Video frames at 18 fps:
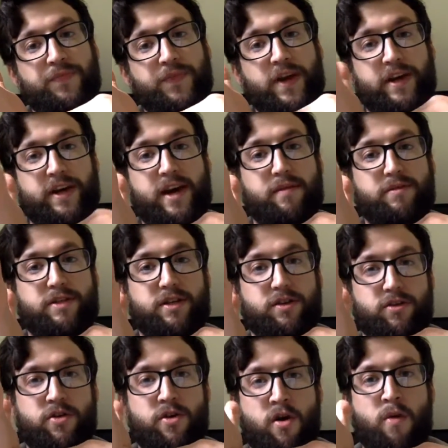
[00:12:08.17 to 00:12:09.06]
I kept it
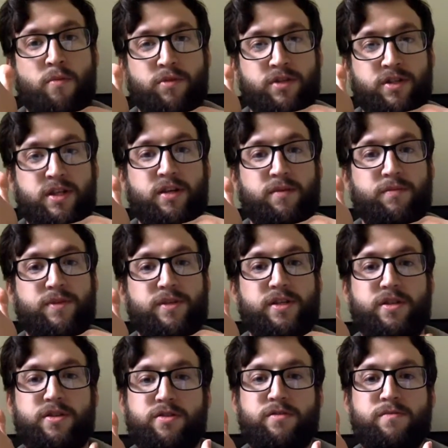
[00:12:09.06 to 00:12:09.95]
a normal seating
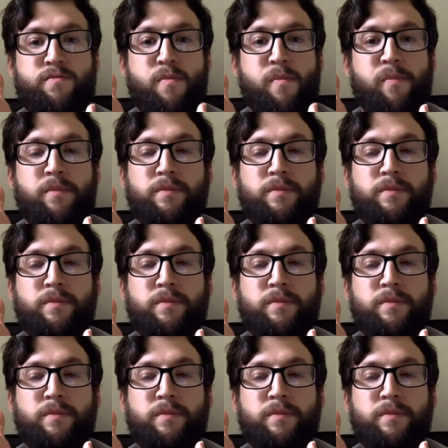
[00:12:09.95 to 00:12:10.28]
position.